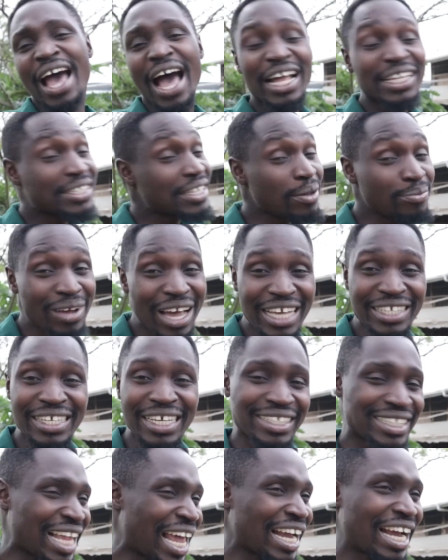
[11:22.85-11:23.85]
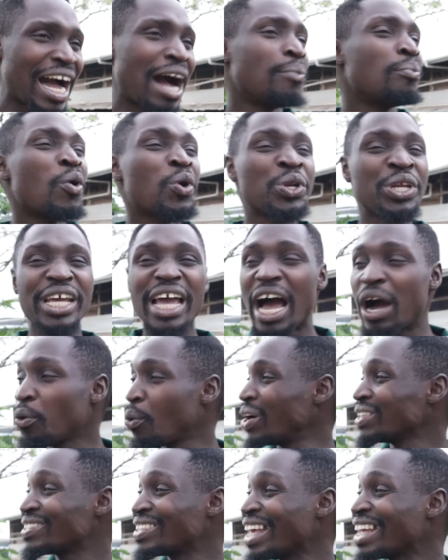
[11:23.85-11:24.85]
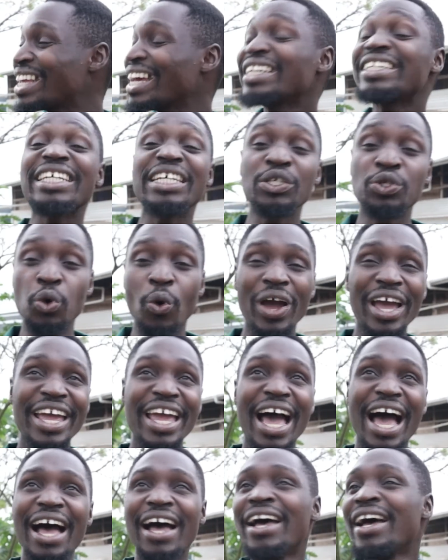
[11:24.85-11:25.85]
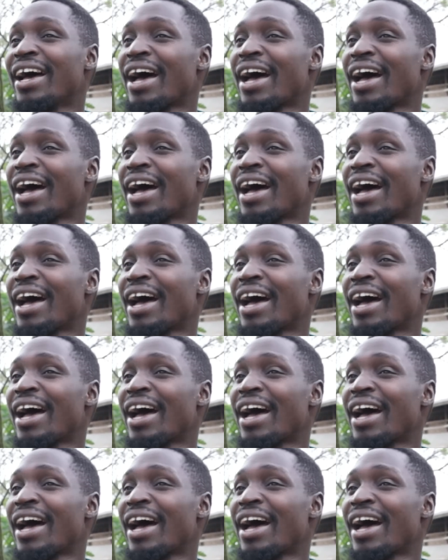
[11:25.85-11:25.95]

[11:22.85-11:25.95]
and some gases like ammonia, once they get into air